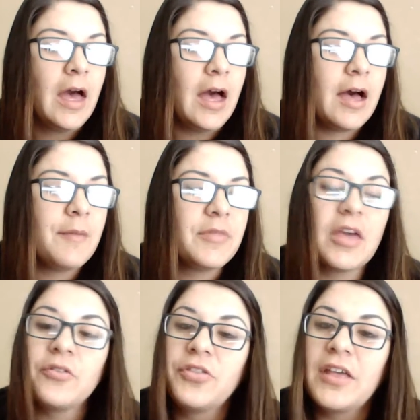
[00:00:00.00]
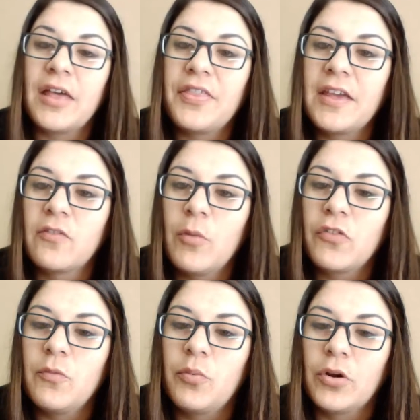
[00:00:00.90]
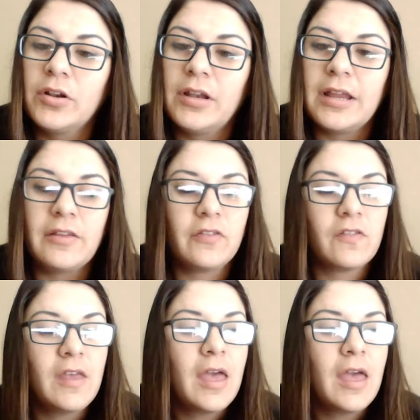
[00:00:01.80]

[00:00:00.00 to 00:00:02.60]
The other thing I think is most important is